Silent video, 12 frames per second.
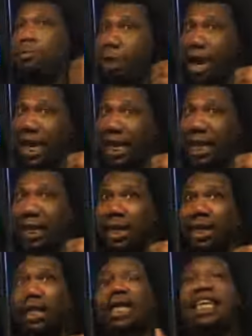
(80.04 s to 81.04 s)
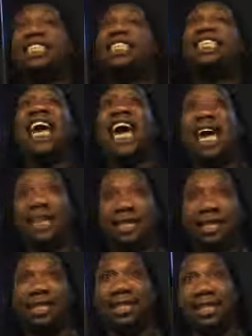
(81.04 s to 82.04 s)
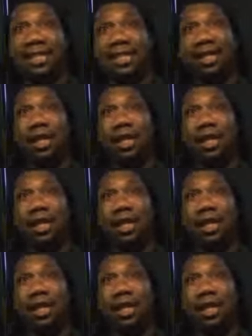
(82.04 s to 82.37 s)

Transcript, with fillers: Breaking is dance.